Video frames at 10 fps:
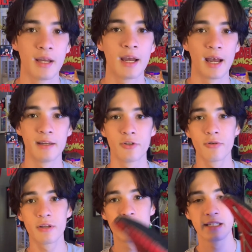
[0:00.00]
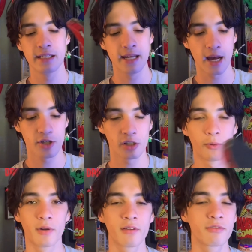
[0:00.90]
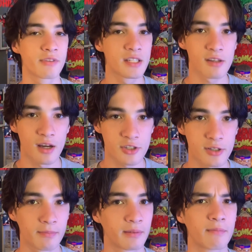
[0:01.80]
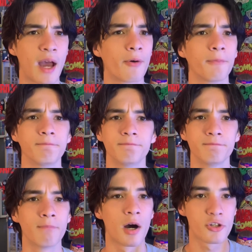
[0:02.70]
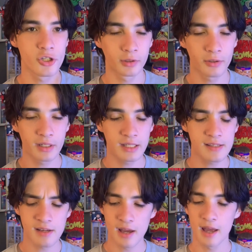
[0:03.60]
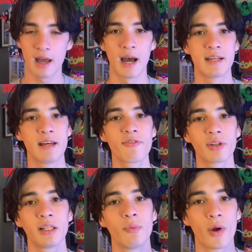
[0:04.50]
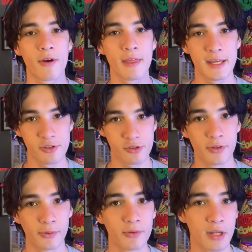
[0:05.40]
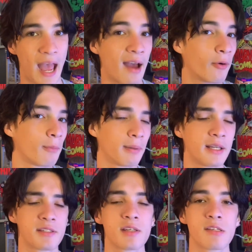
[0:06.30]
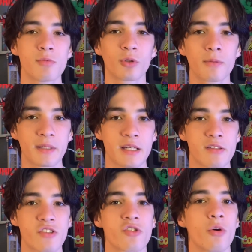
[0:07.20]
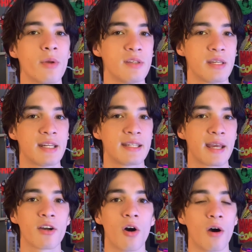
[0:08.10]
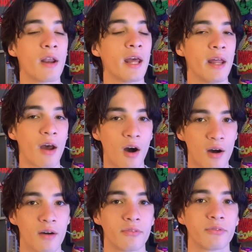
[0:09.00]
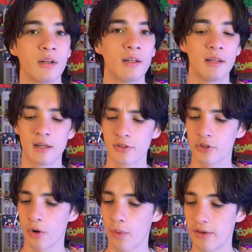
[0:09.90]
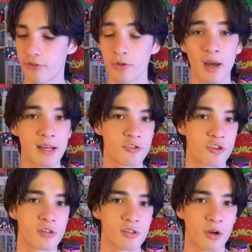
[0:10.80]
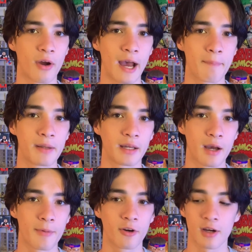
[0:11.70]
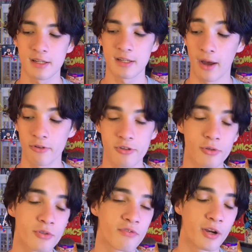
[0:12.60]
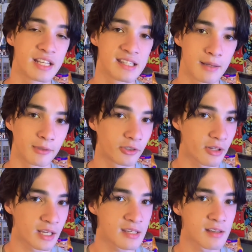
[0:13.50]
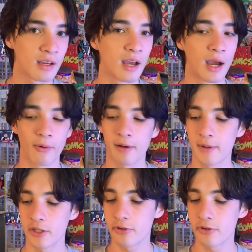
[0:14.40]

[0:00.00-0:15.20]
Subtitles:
And due to the detaching one of this costume and how modular it is, I definitely wear this suit out places more because it's so easy to take on and off. So if you guys just so happen to come across outsoles very similar to this, I recommend